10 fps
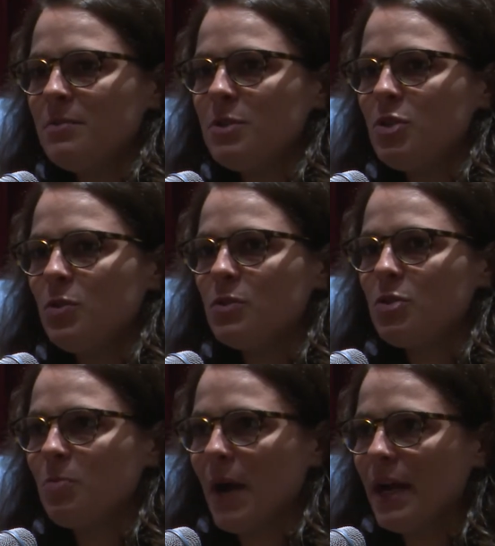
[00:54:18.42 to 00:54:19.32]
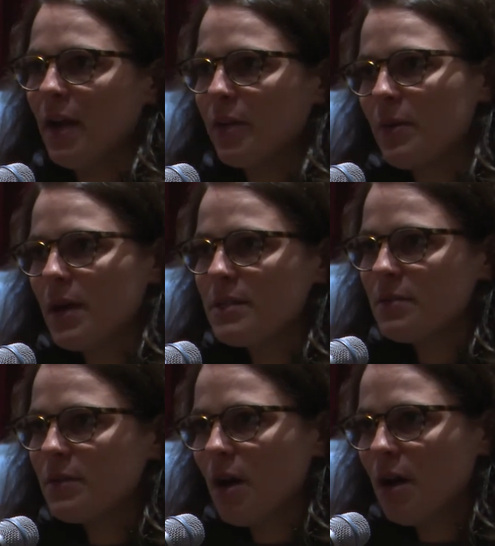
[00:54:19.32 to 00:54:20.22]
students who might otherwise
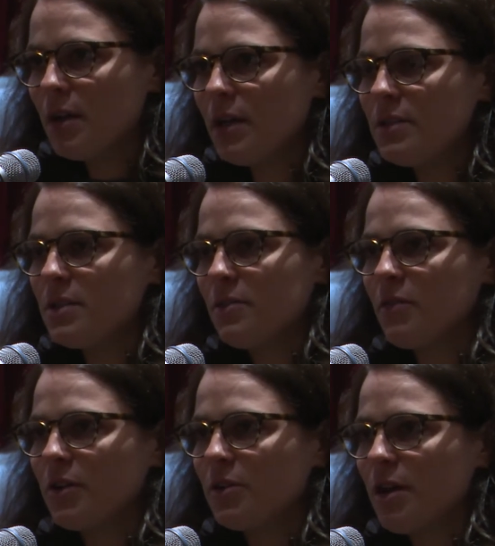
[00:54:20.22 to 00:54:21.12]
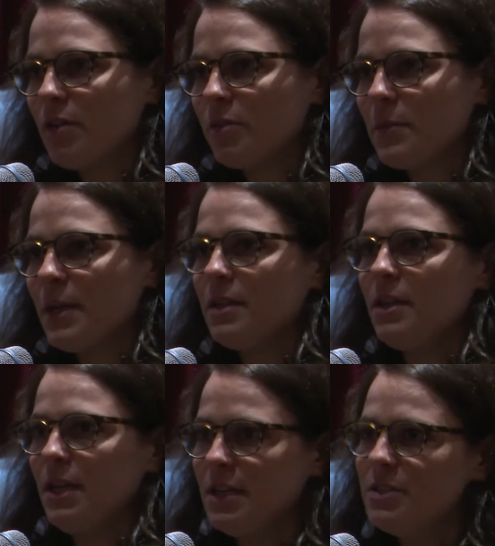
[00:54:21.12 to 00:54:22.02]
have gone into the federal government
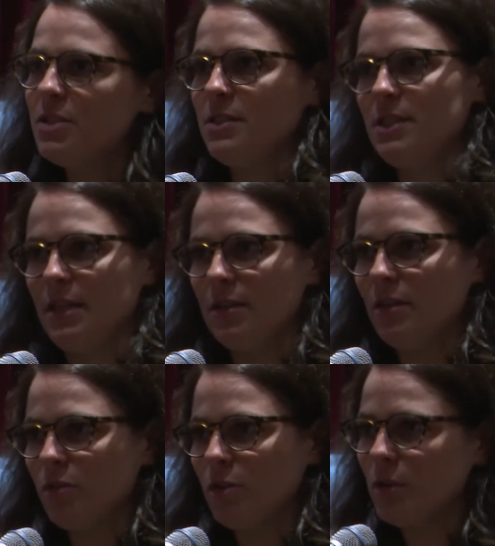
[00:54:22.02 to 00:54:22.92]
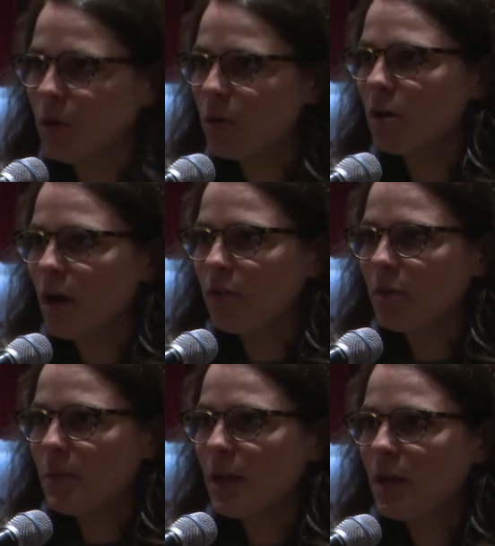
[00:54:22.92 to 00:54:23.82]
into state and lo local
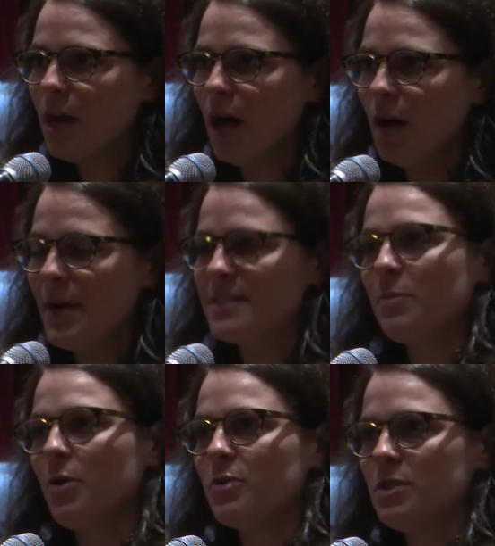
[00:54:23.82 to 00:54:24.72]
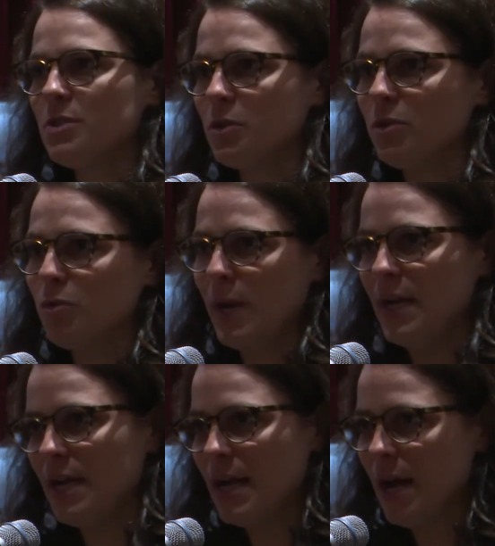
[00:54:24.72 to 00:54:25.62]
government, um, as opposed to sort of
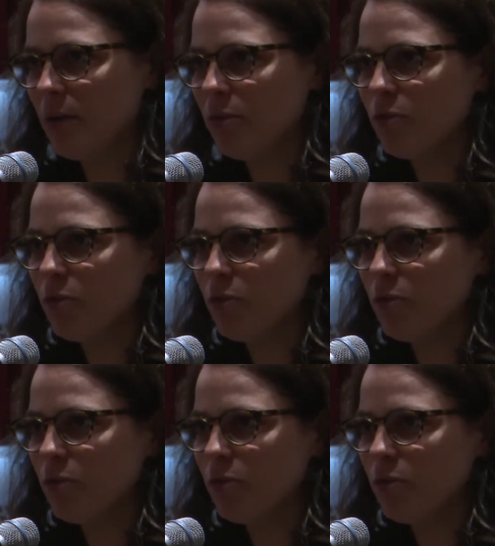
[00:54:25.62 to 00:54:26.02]
waiting it out in